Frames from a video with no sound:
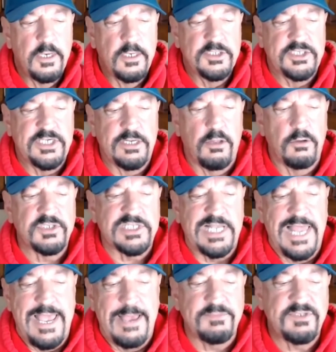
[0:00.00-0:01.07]
Zillow
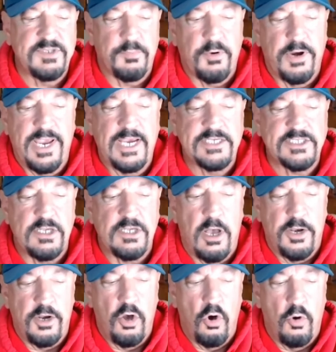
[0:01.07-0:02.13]
slams the brakes
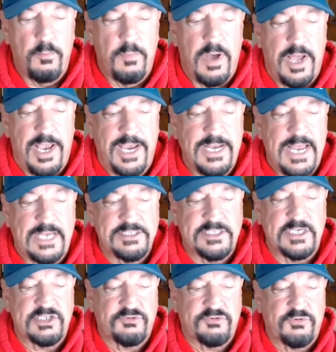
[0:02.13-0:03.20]
on home buying as
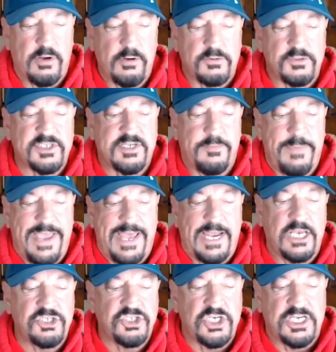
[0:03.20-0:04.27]
it struggles to
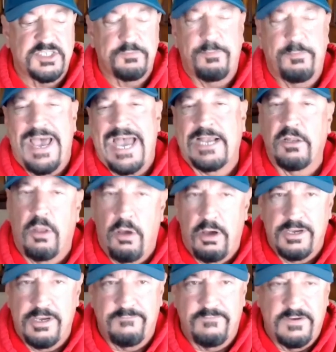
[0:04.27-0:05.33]
manage its backlog of